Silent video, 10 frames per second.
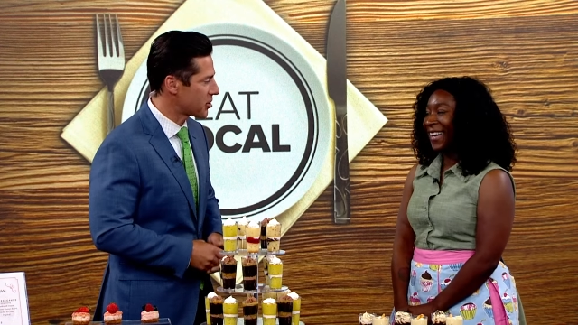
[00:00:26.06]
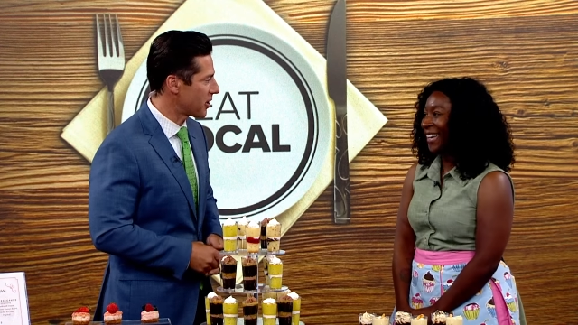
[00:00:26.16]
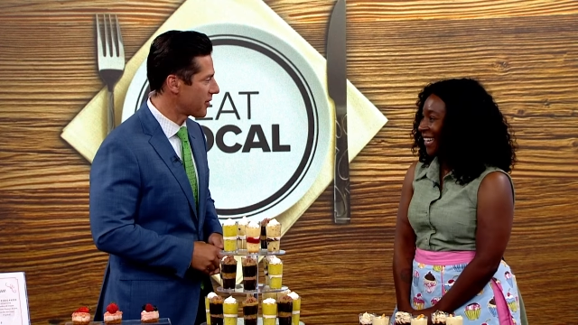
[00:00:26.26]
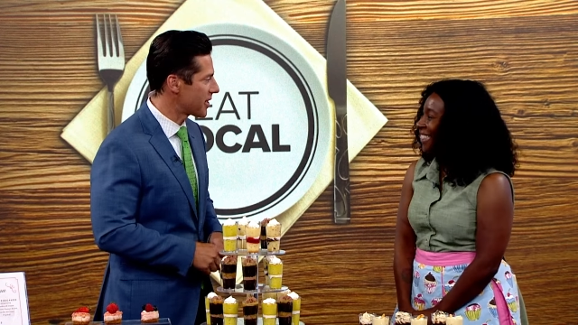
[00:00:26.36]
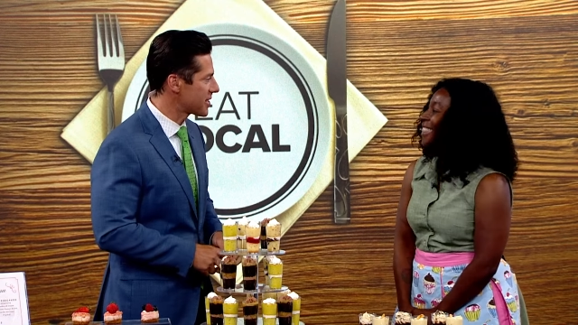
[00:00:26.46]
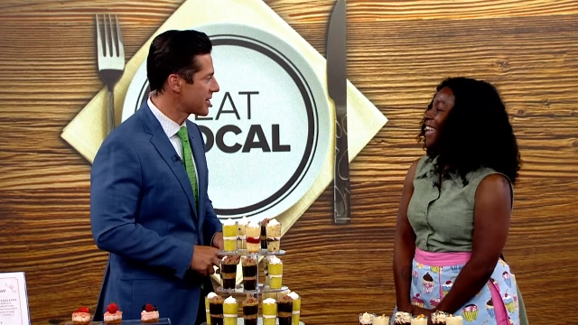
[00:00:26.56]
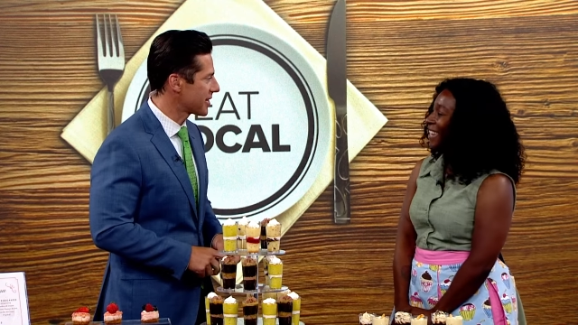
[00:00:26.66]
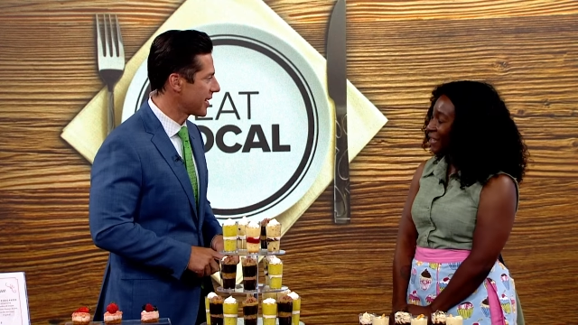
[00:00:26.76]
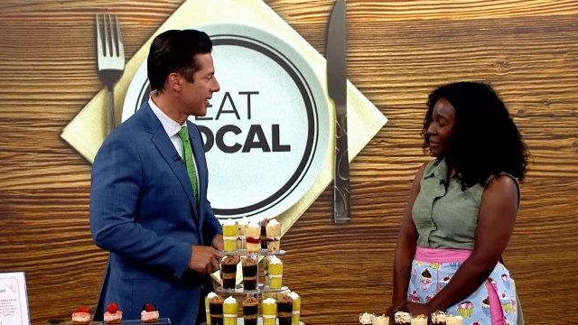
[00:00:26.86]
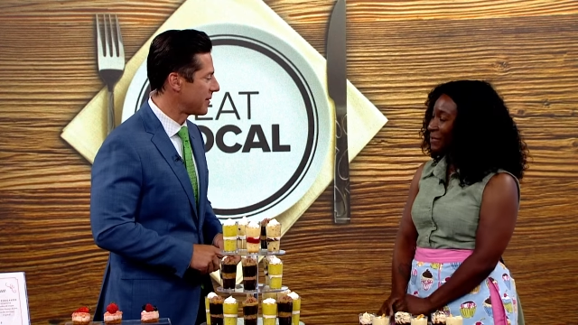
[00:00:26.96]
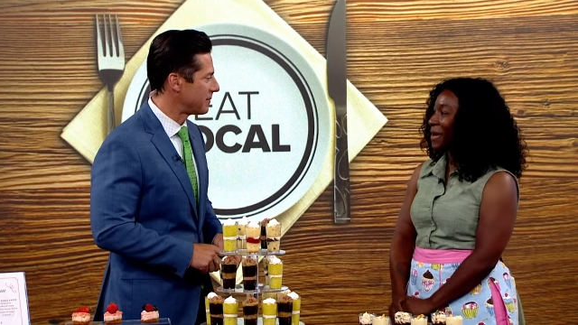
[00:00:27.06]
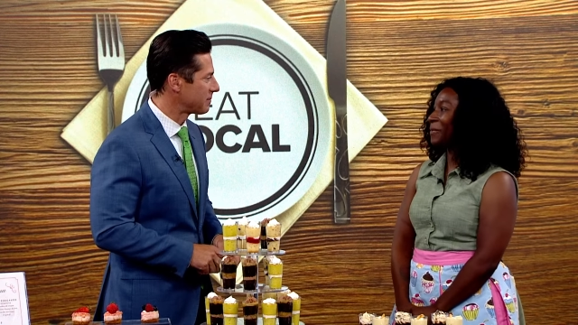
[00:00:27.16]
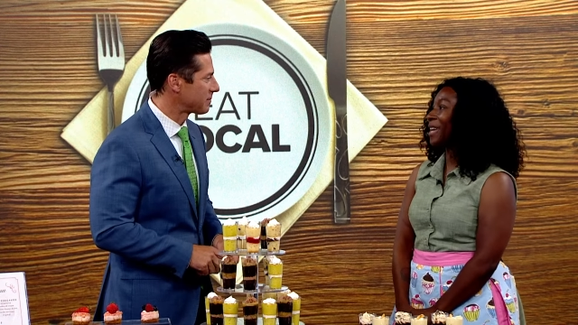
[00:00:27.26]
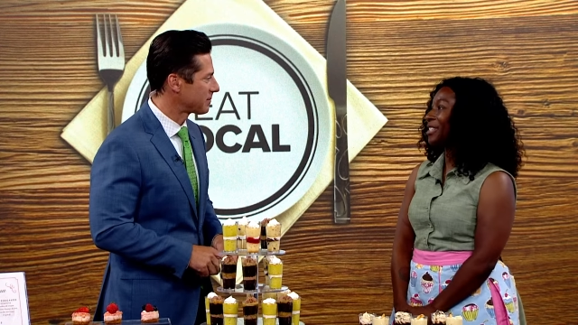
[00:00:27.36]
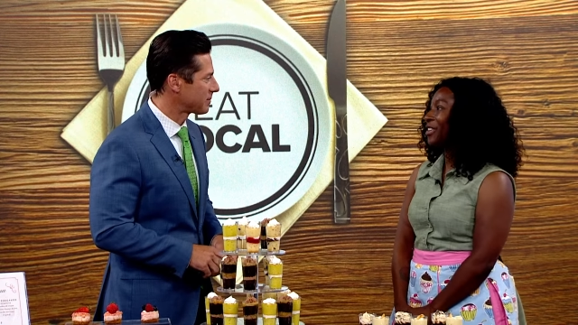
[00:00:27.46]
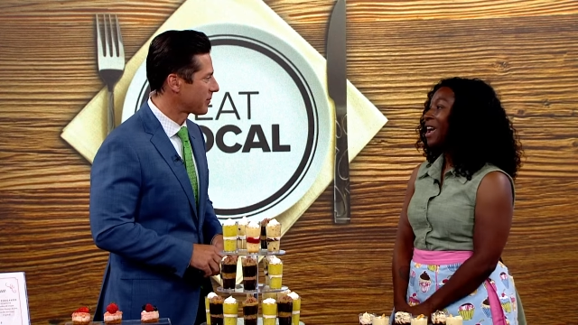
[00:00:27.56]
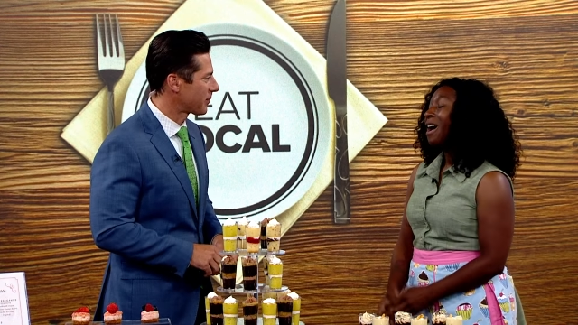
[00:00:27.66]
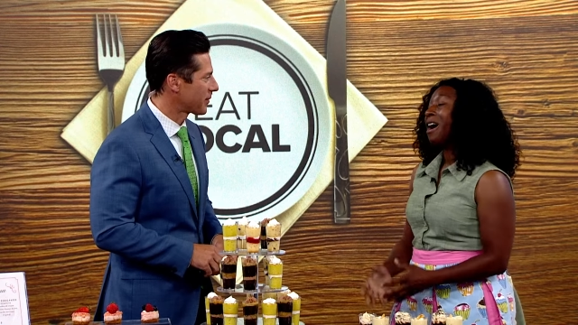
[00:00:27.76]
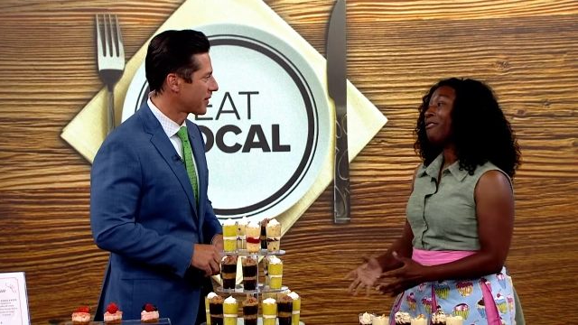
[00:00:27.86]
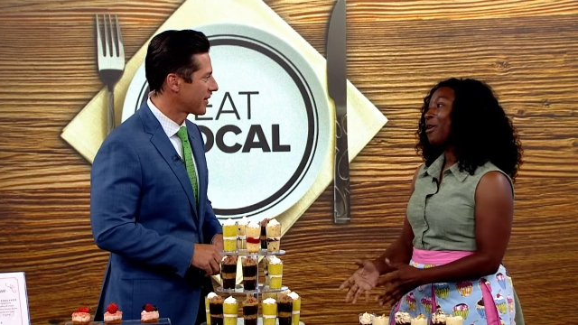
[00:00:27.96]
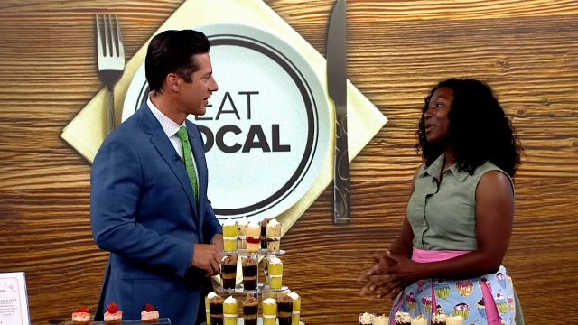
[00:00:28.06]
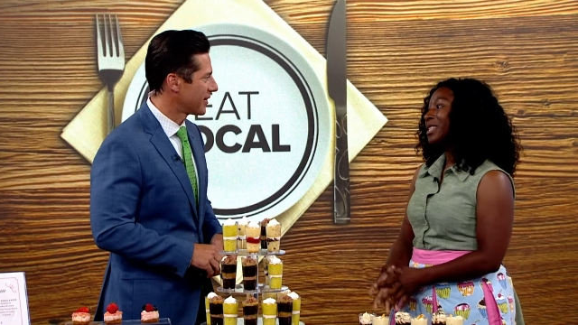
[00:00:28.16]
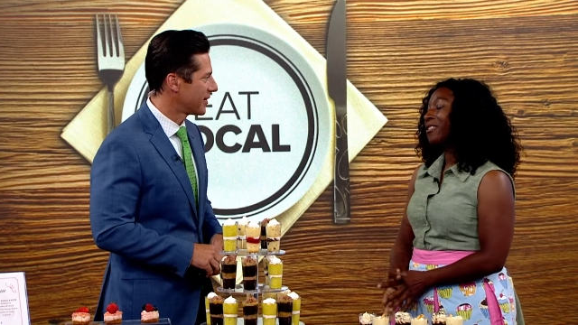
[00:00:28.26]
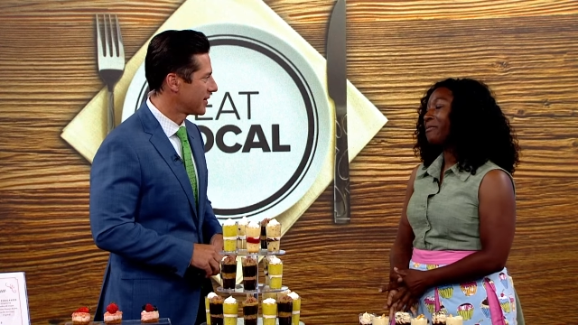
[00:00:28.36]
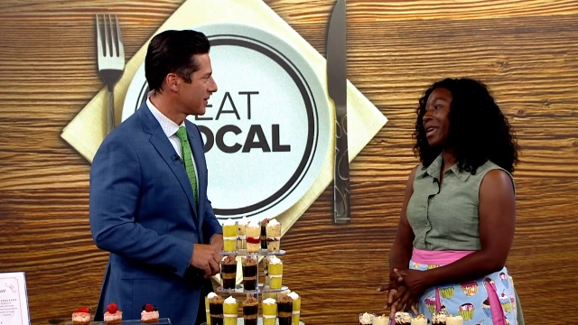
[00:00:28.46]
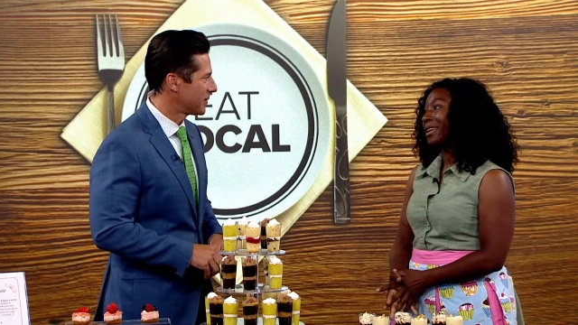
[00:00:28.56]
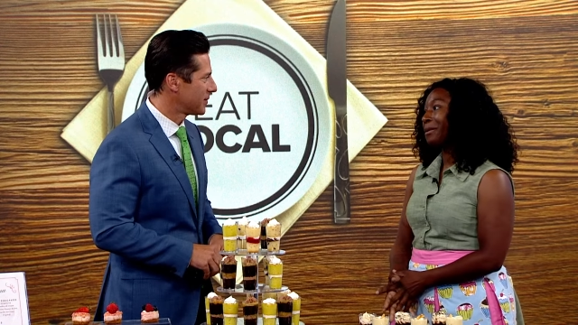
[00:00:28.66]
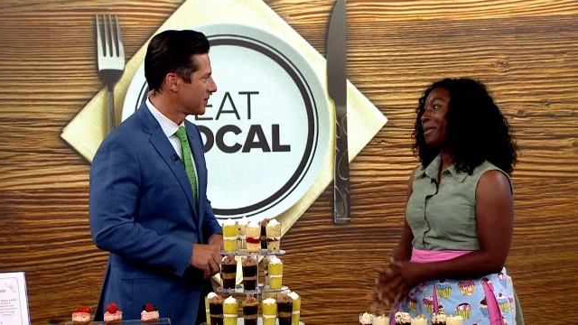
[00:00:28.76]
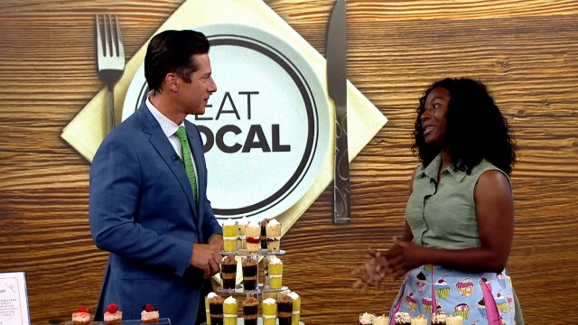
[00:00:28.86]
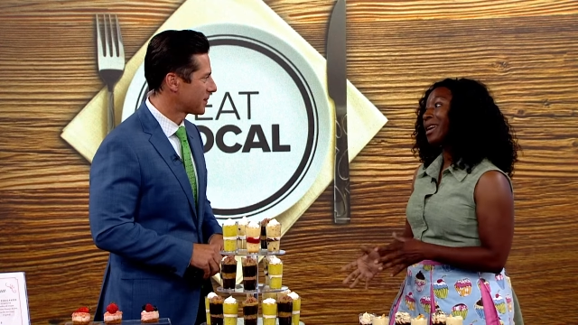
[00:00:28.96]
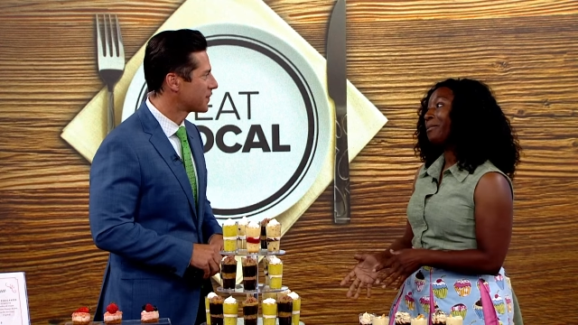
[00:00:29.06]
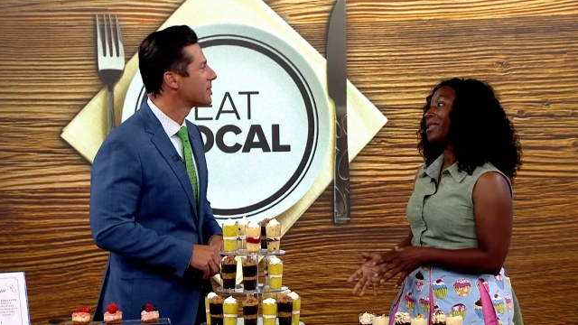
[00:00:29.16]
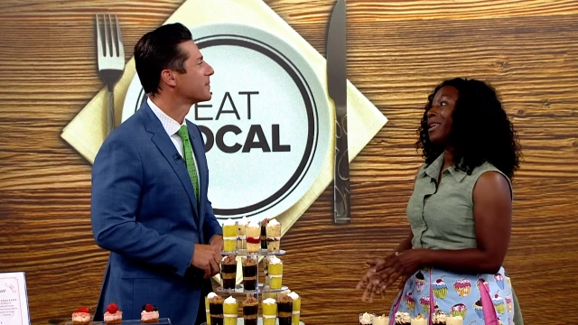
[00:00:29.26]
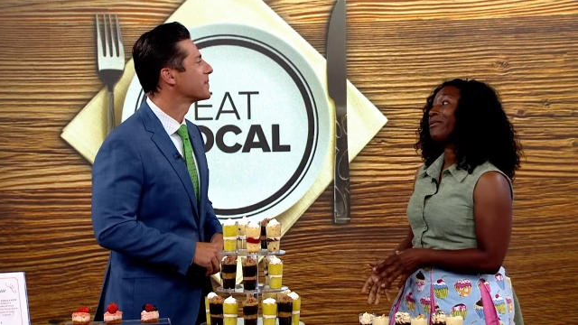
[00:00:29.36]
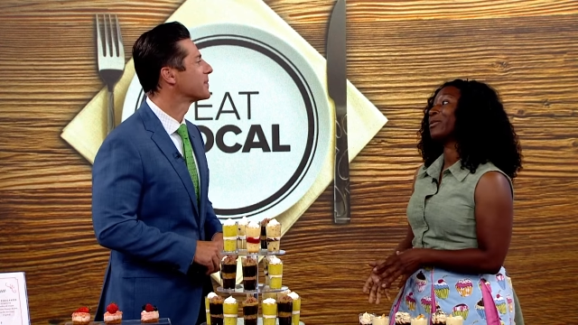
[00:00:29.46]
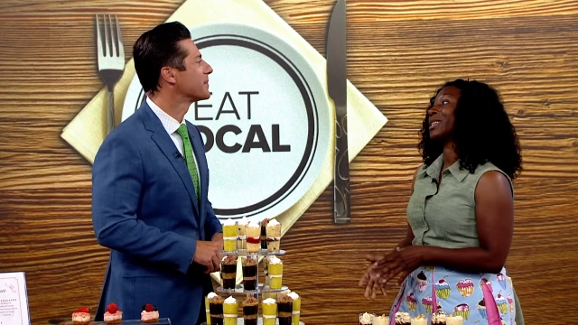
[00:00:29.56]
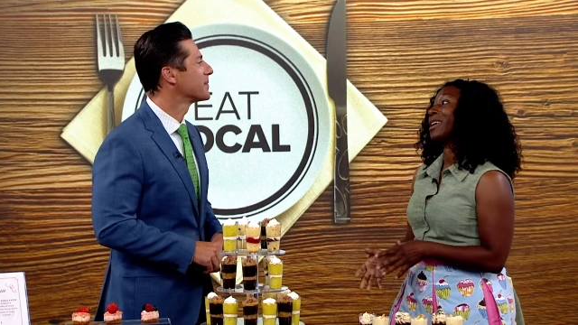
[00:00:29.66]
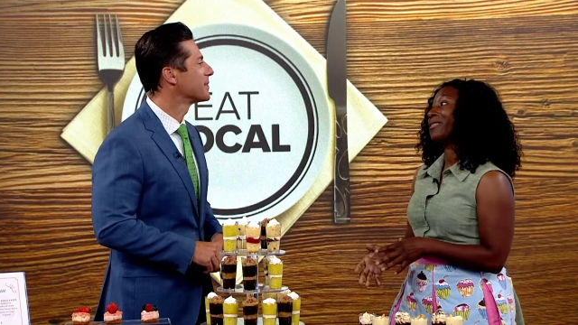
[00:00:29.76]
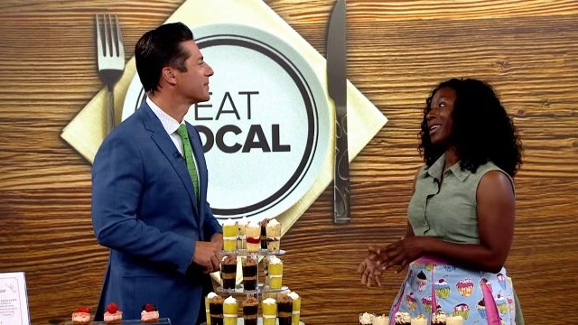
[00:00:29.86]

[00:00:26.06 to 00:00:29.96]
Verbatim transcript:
Speaker 1: service. thank yeah. you. It was my pleasure. I've always loved baking. My job in the Navy was a Navy